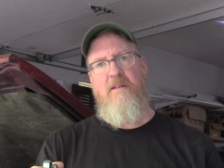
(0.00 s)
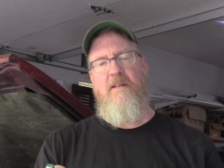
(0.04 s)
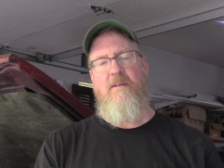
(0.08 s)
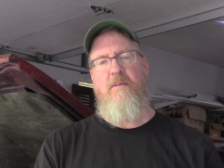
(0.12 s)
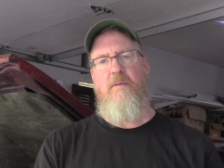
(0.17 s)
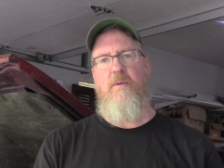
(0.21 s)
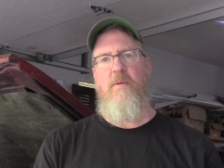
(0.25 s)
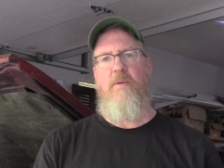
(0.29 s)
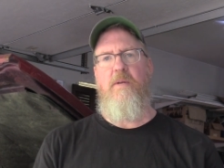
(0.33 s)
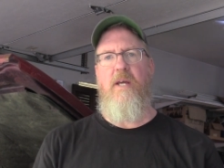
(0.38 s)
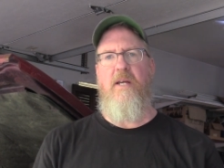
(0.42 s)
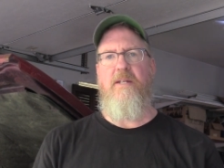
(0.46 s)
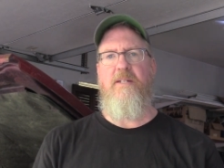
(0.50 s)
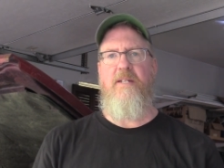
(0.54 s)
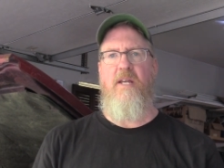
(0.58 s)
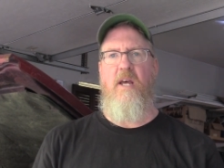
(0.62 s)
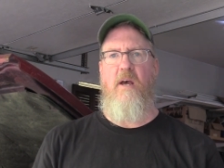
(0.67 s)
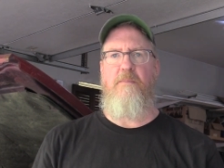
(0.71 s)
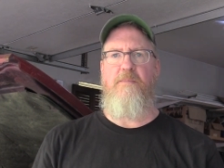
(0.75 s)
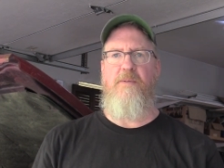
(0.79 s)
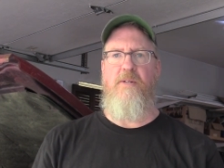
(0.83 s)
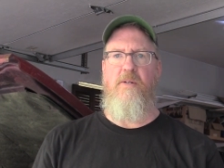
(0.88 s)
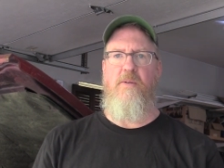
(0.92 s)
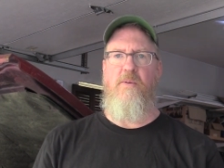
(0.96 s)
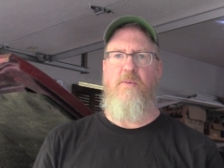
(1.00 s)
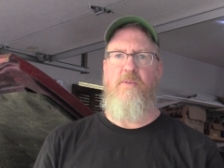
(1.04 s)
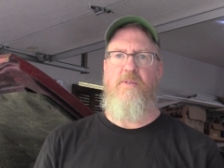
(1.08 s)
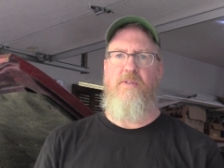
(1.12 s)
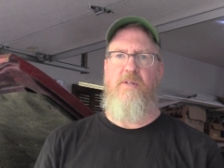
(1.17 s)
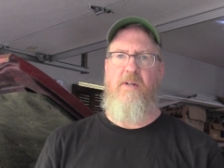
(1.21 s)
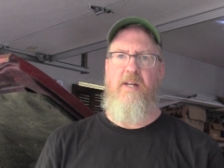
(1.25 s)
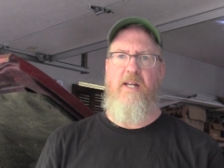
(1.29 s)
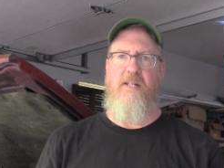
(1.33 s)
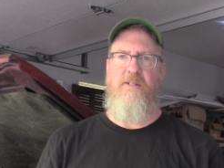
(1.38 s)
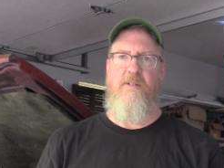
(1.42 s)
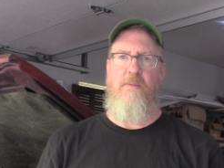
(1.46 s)
it does help to,
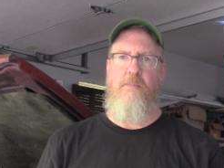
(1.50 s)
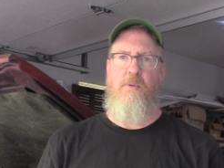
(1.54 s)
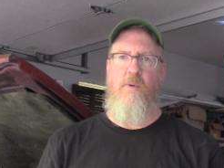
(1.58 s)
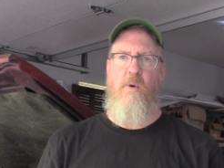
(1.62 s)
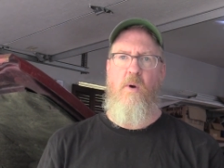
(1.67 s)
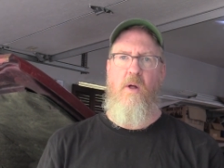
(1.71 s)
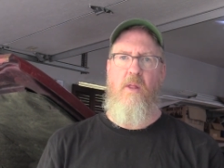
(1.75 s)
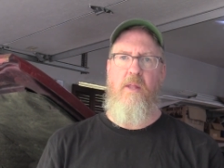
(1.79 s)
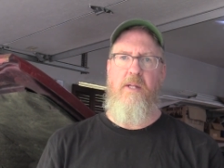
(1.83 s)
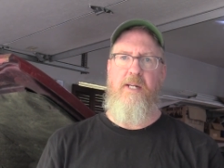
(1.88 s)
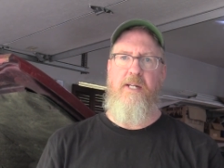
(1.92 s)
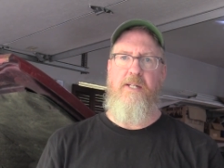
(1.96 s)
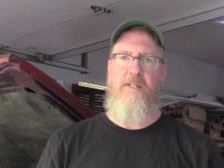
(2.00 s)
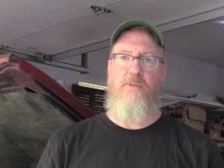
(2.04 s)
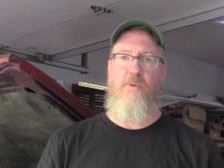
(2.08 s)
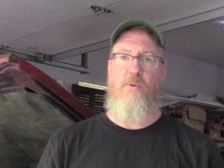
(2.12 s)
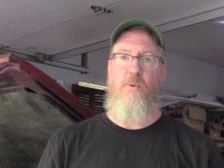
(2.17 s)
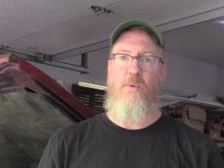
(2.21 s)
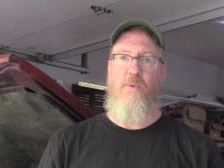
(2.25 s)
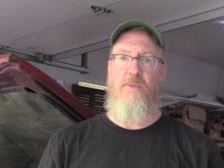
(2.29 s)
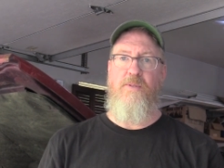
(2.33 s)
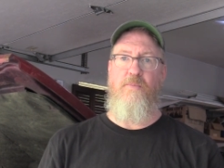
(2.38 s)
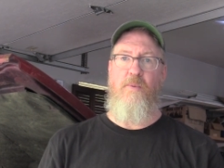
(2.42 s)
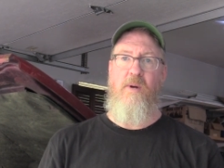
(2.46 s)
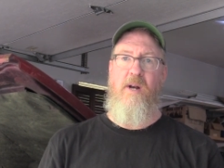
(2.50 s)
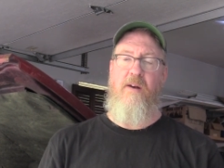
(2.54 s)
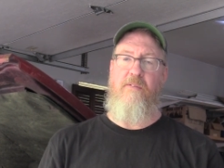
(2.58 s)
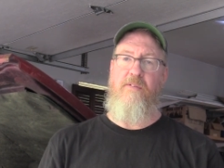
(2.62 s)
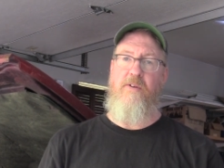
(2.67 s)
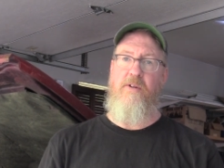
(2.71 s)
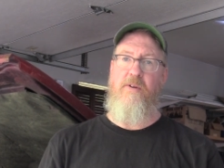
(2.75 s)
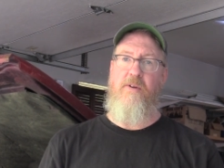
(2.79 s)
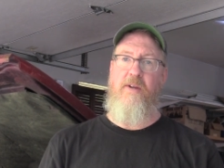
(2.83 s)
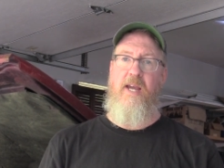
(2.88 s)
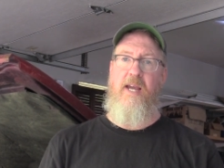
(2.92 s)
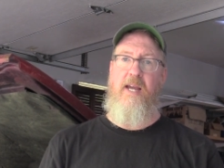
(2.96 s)
to get some quality tools whenever
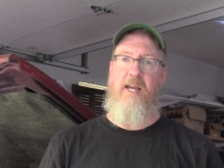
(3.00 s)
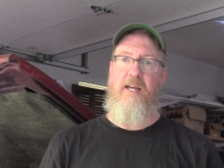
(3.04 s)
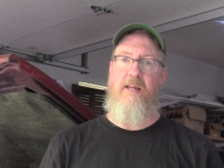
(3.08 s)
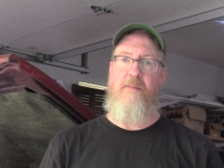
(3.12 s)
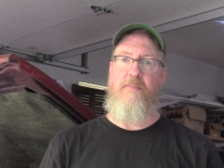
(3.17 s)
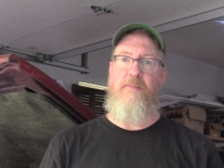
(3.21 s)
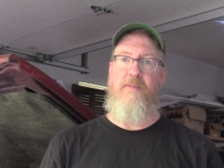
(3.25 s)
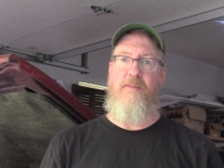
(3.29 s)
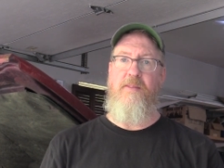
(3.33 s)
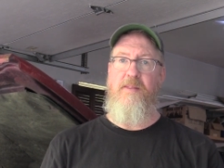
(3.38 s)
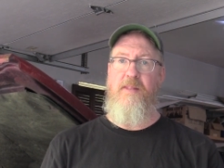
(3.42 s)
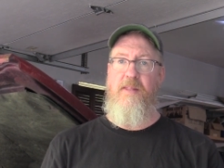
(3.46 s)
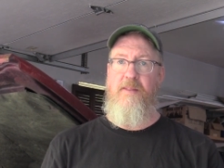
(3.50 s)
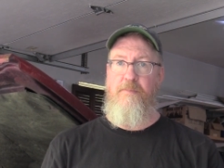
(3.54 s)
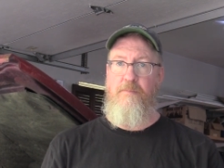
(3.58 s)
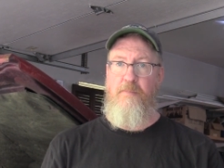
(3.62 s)
you can